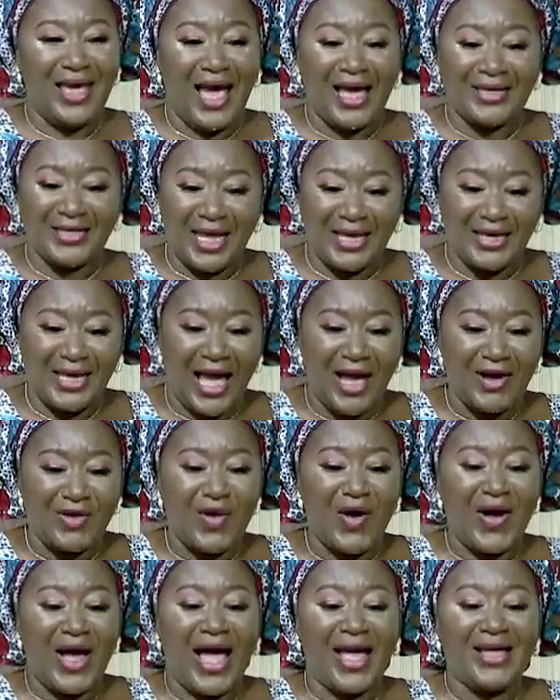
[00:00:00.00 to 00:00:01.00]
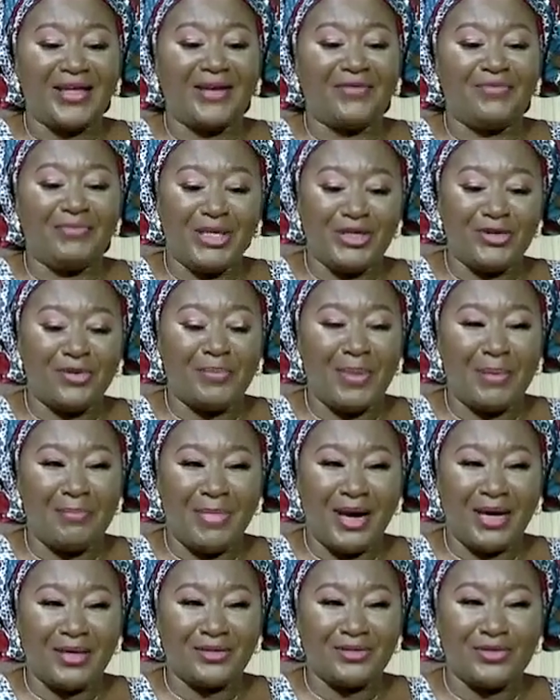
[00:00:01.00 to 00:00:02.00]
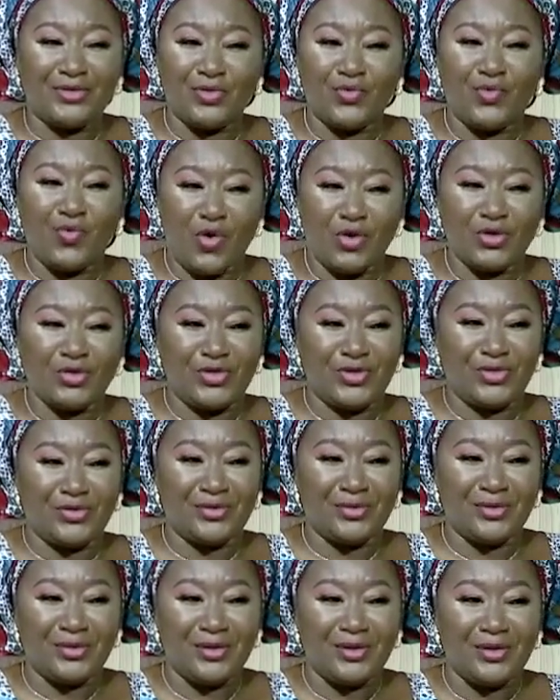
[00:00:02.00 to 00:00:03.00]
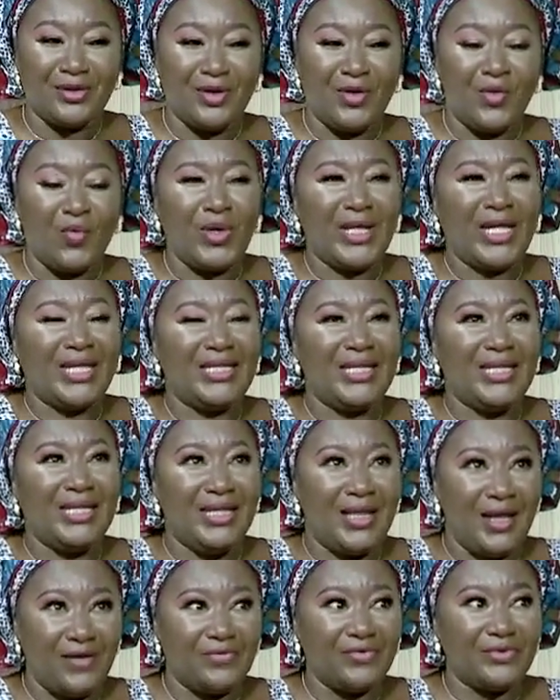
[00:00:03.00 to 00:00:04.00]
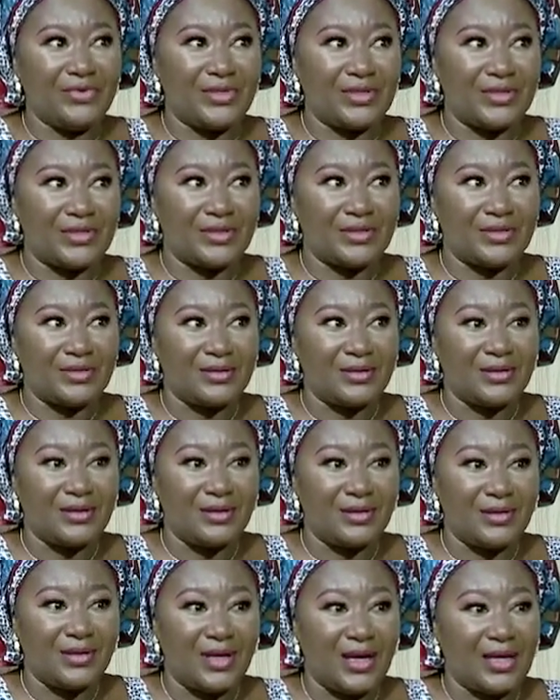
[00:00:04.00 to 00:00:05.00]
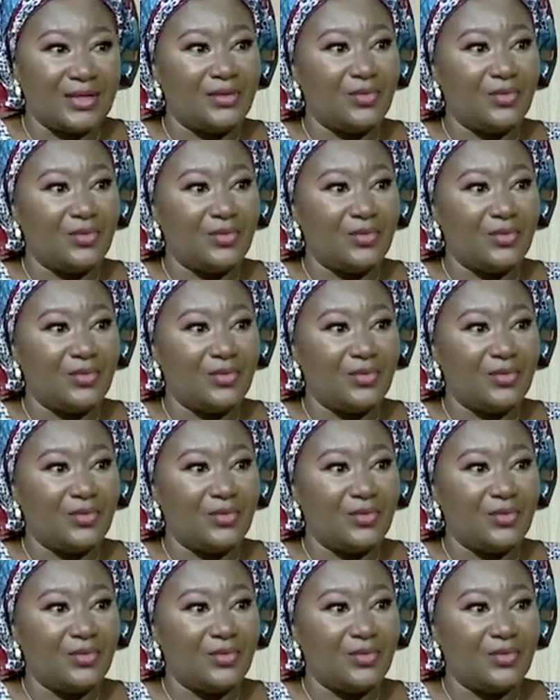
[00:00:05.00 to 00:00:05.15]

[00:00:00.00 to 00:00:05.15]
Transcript: and I have made up my mind to want to. What are the levels and the